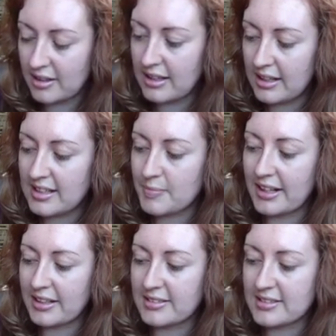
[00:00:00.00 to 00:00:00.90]
is
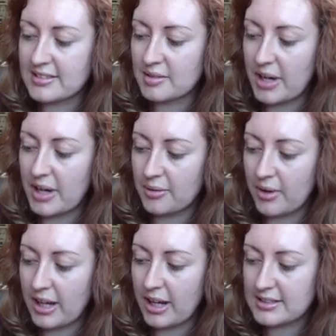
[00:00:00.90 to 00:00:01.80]
balanced by the
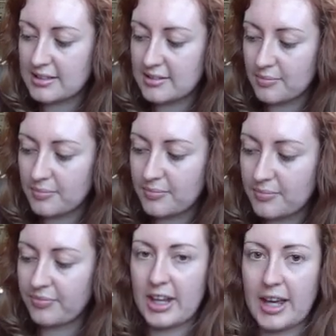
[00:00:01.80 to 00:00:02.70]
weight
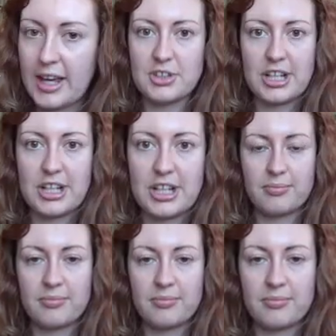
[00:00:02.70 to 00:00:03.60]
mg.
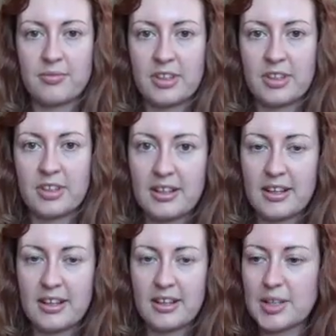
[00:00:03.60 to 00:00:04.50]

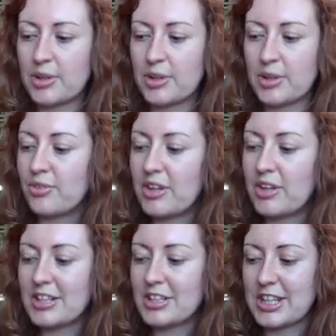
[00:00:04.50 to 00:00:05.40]
And so we can
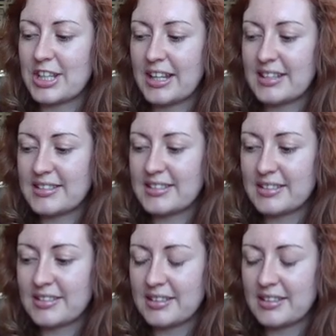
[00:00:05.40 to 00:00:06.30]
rearrange this
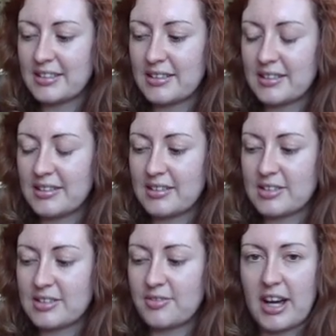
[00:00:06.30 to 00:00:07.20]
to
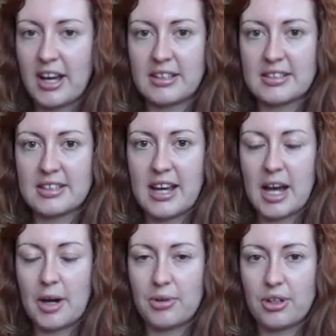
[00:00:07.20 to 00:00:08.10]
find
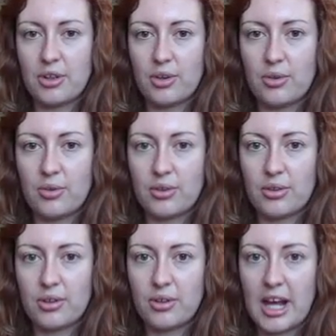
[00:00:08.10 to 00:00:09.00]
our new
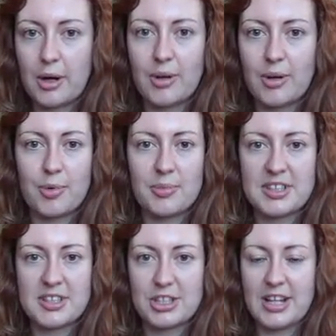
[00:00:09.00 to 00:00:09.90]
equilibrium
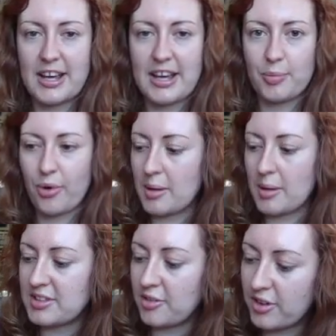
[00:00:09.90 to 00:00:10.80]
position at L prime.
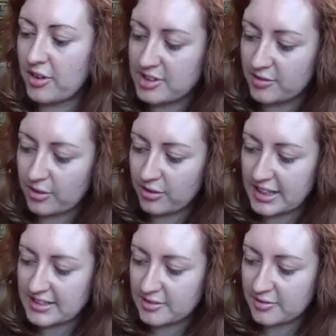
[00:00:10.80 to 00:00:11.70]
So first of all,
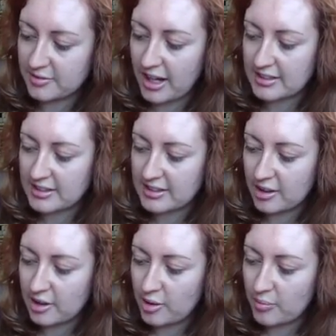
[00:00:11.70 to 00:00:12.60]
let's divide
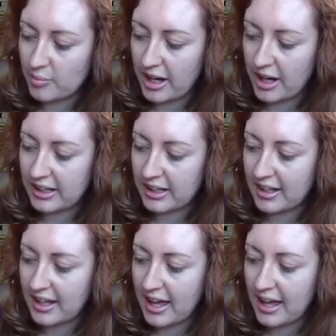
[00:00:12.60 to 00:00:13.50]
by
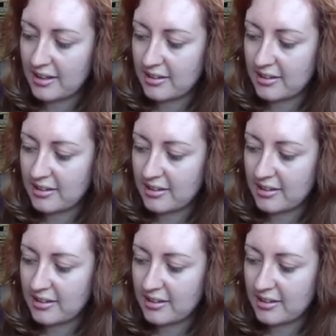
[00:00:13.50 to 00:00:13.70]
k